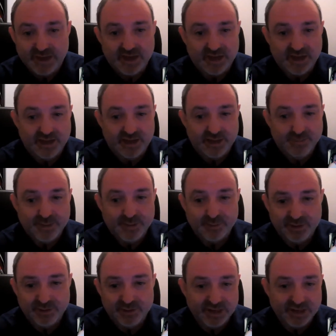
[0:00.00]
And people
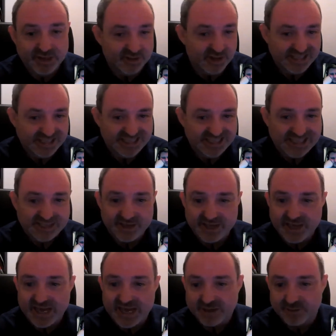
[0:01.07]
use things like
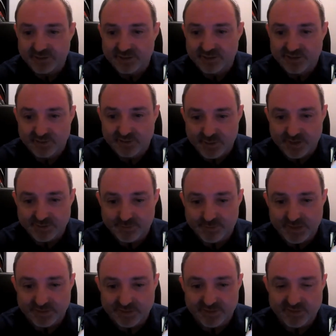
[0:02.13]
knitting counters to press
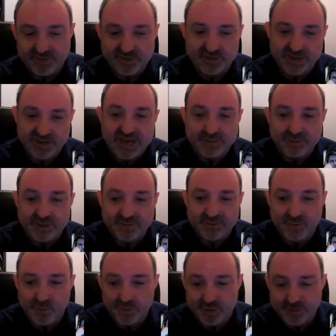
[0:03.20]
buttons to count it
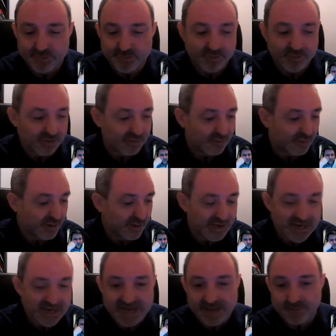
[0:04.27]
for them, or you can
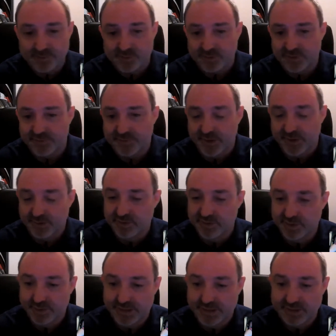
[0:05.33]
get apps on your phone to
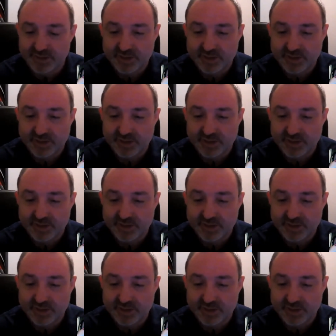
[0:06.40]
do it.